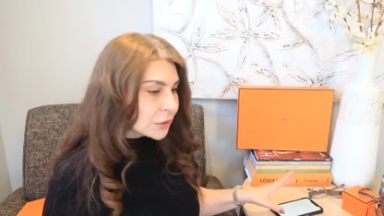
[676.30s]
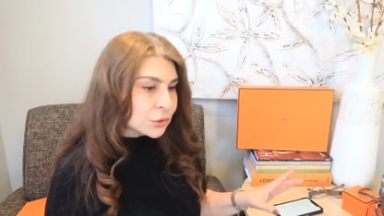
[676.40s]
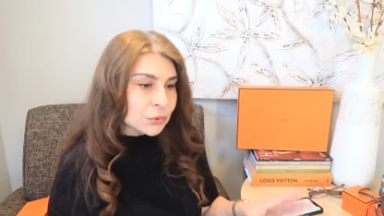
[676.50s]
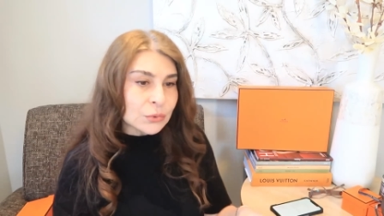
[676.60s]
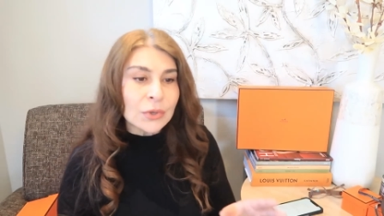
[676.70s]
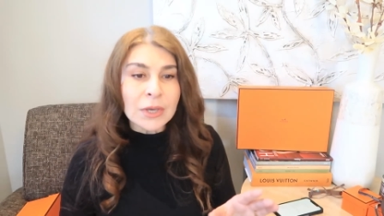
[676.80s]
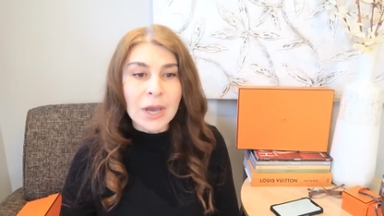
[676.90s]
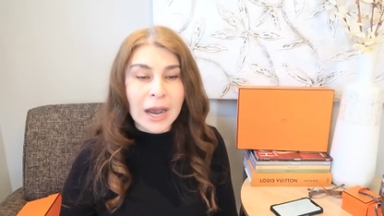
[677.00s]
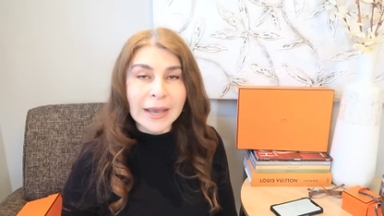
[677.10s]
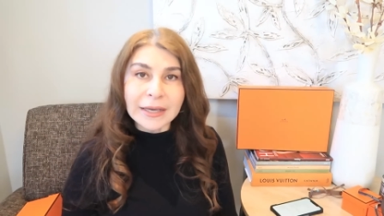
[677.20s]
So
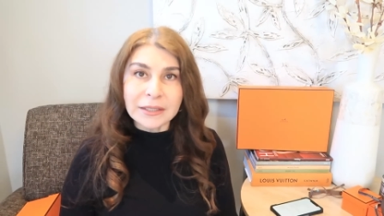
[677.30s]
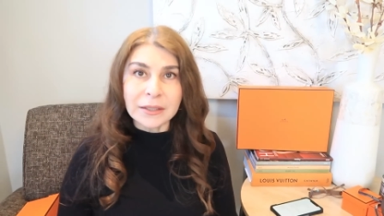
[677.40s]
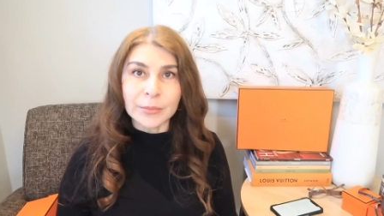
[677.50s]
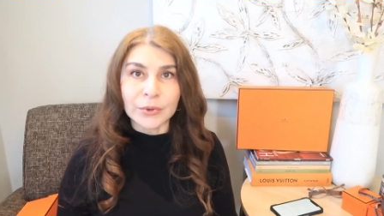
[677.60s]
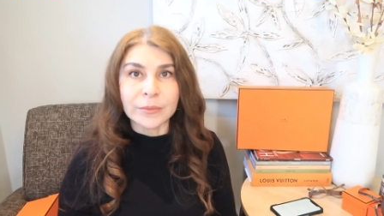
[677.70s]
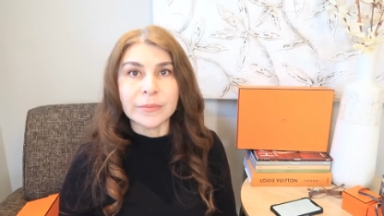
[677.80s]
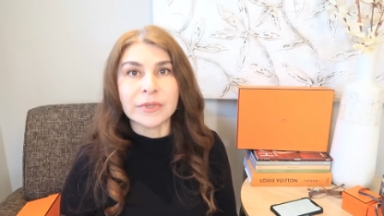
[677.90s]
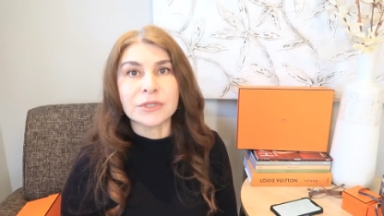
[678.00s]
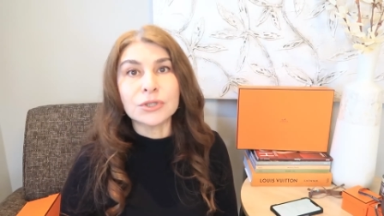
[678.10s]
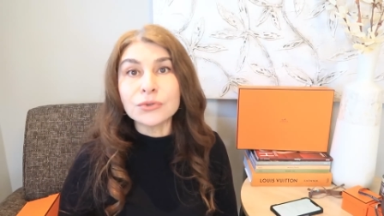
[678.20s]
I had an
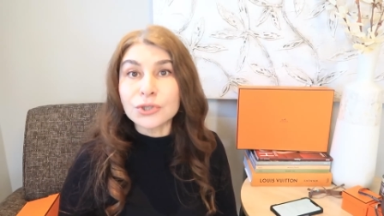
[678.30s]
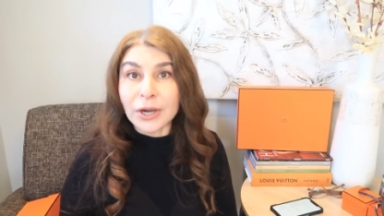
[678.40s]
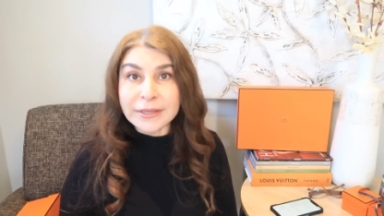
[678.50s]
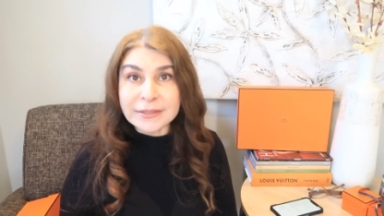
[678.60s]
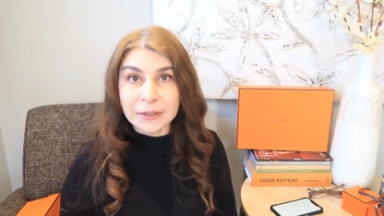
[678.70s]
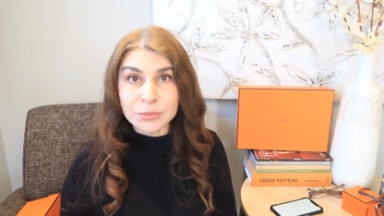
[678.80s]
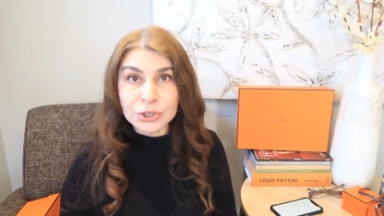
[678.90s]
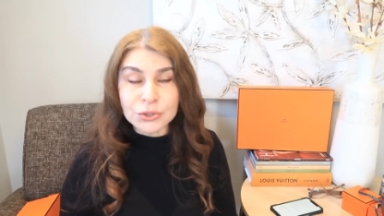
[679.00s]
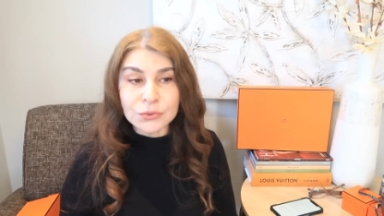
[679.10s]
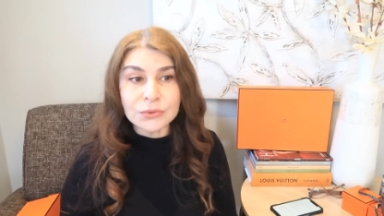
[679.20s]
appointment to try some
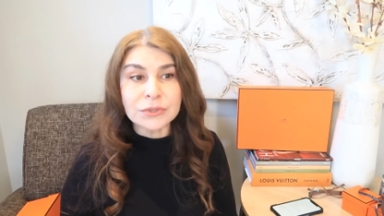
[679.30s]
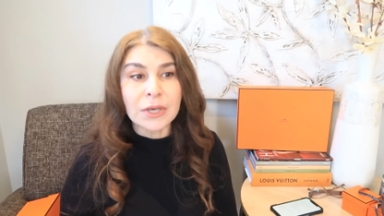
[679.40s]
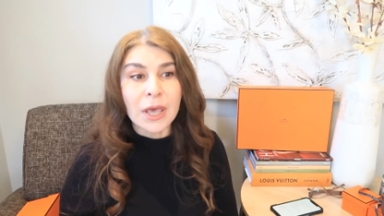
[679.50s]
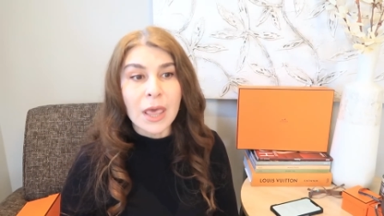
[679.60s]
shoes,